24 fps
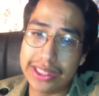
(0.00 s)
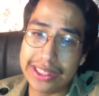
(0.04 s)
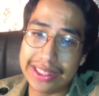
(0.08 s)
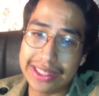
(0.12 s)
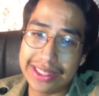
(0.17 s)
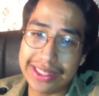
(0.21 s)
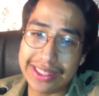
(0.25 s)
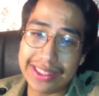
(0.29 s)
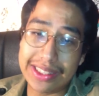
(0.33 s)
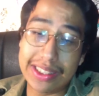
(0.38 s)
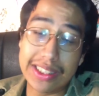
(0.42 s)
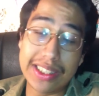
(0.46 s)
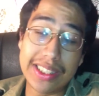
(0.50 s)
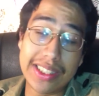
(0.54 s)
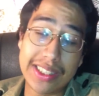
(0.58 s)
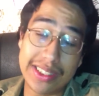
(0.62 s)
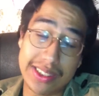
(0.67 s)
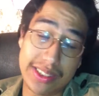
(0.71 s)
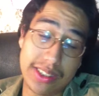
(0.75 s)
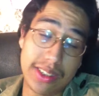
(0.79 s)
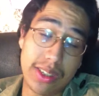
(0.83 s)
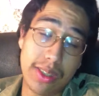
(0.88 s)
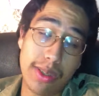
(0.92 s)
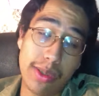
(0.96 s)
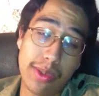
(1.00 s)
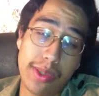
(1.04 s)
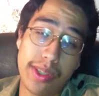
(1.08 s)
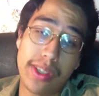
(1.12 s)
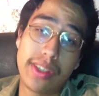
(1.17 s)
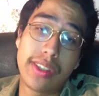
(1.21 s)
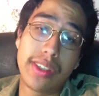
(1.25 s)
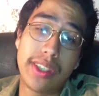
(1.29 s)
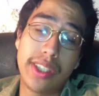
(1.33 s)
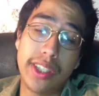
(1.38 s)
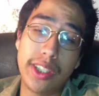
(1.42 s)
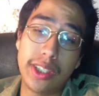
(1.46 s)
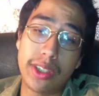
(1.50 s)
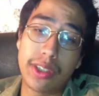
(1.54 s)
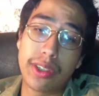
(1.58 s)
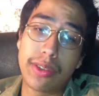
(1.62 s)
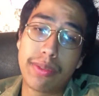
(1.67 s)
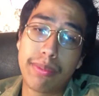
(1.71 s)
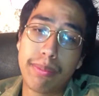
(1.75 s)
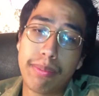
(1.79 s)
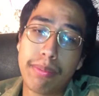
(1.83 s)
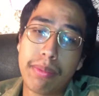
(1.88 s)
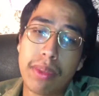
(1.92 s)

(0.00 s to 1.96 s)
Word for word: it is included here.